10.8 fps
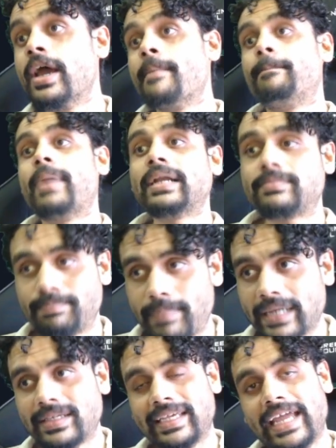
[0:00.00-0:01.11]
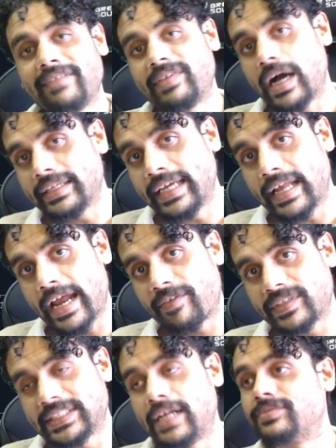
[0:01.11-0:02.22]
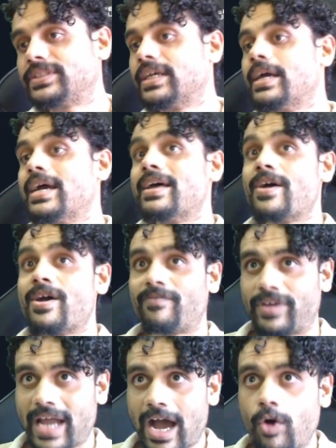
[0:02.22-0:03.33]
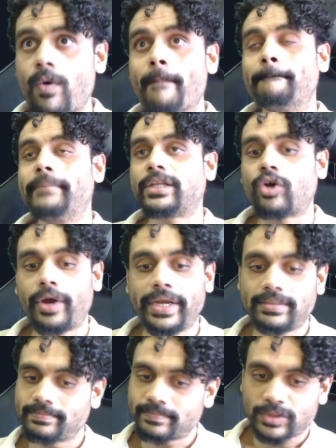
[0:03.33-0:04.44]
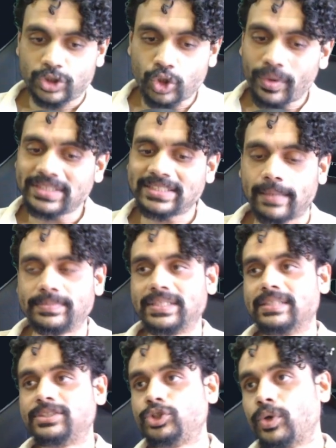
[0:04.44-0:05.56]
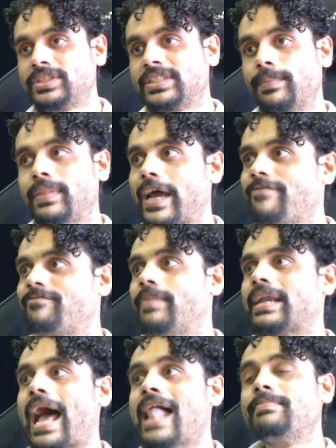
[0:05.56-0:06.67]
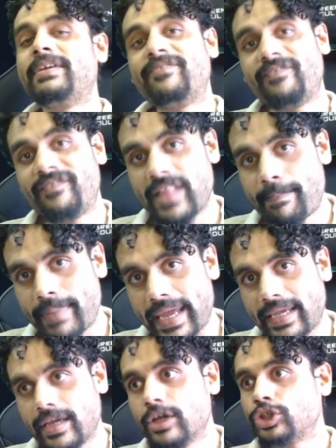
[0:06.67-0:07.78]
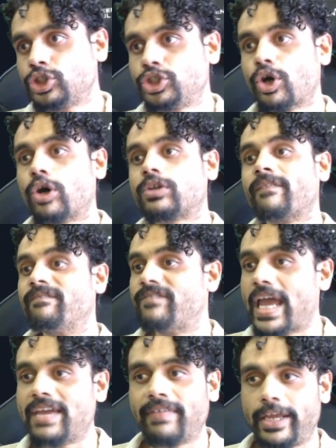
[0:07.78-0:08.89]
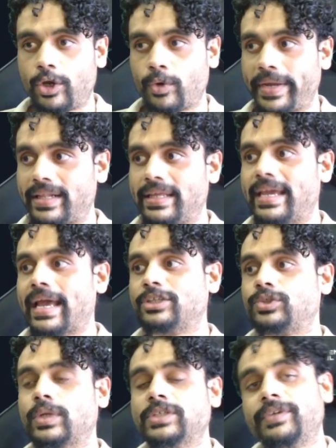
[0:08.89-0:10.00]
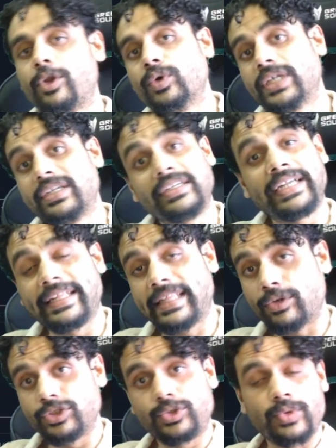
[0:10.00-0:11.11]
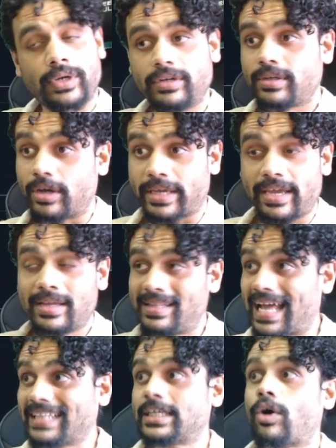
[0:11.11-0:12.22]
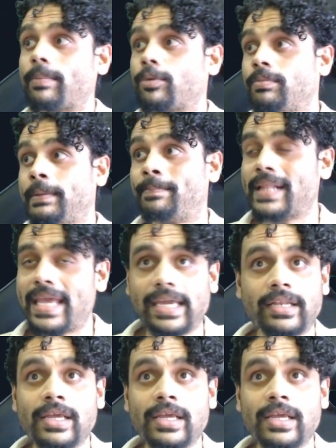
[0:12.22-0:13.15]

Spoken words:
But again, we can't get ahead of ourselves. For now, Bitcoin showing some life, but I'll be flipping short very quickly as soon as we close underneath 8,200. Okay, that's how I'm going to be playing it.